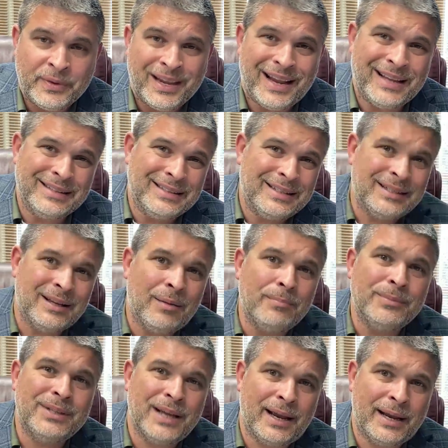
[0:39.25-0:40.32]
And
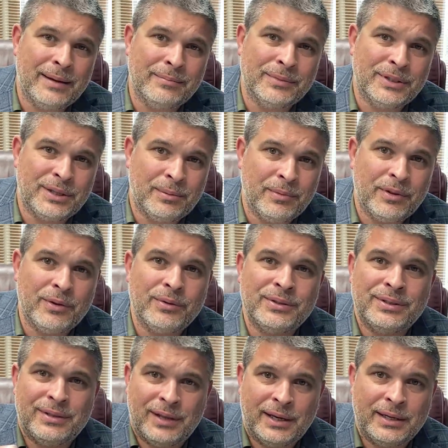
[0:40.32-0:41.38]
sometimes some of those
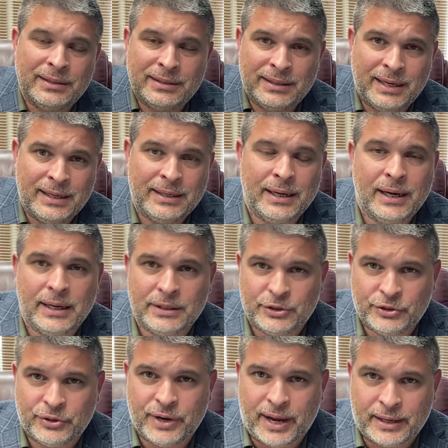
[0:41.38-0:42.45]
things need to hit
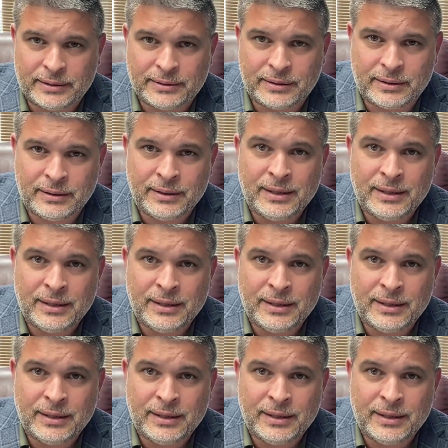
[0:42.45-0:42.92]
your desk.